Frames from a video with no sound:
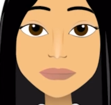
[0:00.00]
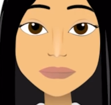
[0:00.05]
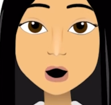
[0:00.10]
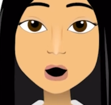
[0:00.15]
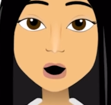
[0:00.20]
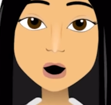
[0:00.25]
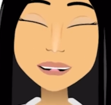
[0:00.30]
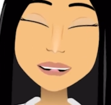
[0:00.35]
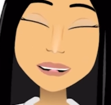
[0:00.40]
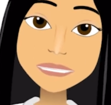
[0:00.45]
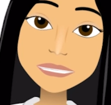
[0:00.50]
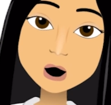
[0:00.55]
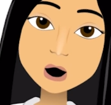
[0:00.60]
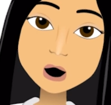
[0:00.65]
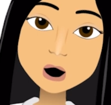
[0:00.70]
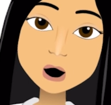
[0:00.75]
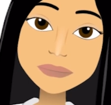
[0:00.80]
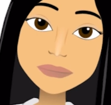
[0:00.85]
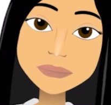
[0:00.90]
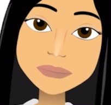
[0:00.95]
Rule
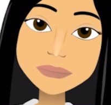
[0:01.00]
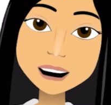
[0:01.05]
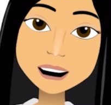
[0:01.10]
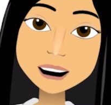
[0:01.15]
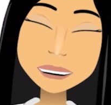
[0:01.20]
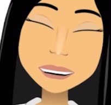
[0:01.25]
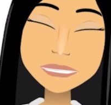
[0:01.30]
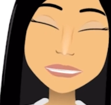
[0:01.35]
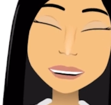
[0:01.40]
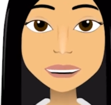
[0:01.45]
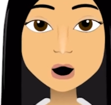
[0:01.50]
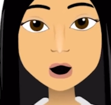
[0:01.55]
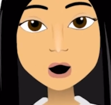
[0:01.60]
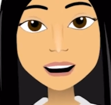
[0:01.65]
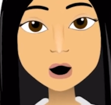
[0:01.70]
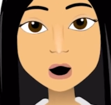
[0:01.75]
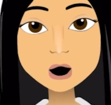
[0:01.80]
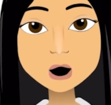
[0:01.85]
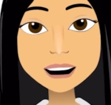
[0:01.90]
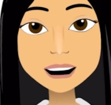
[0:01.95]
2. Changing
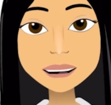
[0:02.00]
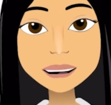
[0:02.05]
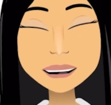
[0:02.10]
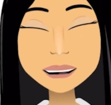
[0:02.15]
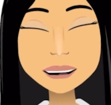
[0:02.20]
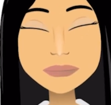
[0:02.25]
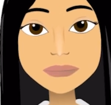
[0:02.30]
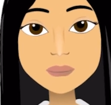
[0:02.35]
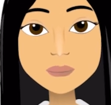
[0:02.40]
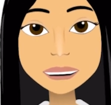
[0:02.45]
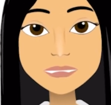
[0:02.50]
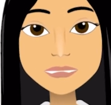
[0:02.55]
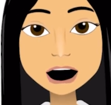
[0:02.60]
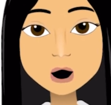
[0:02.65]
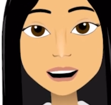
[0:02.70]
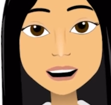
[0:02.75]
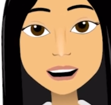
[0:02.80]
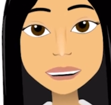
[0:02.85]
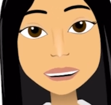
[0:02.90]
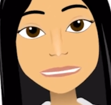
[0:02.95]
Y to I
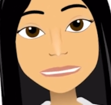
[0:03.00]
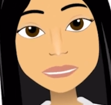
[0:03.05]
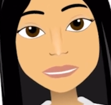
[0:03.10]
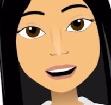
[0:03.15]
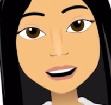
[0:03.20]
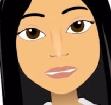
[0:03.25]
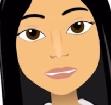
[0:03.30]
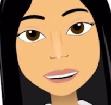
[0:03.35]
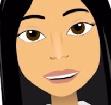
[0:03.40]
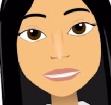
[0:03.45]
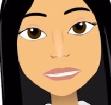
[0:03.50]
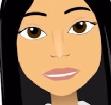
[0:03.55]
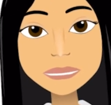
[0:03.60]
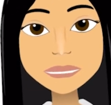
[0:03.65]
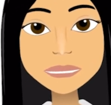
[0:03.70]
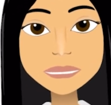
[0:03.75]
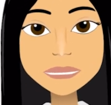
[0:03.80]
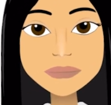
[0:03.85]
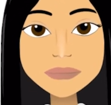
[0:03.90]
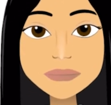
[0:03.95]
before adding a suffix.
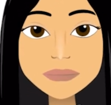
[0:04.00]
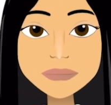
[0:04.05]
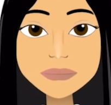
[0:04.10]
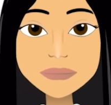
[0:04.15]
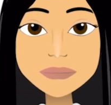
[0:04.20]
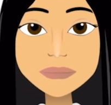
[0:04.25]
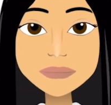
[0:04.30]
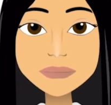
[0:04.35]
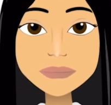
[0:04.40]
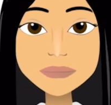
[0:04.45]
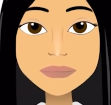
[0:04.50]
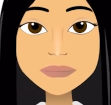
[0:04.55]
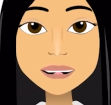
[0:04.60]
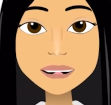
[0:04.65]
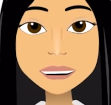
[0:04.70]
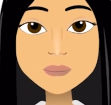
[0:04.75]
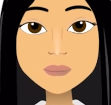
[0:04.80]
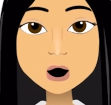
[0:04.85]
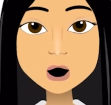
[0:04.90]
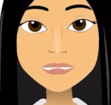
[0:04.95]

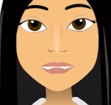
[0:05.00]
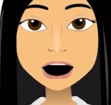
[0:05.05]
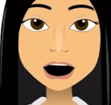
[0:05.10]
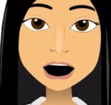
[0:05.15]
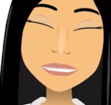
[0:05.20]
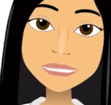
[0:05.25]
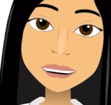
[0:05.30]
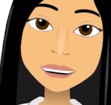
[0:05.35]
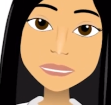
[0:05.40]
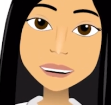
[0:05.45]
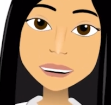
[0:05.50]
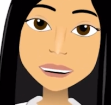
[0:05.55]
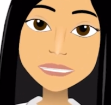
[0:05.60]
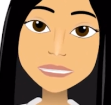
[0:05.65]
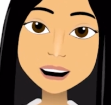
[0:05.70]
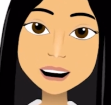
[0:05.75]
Let's move on to the second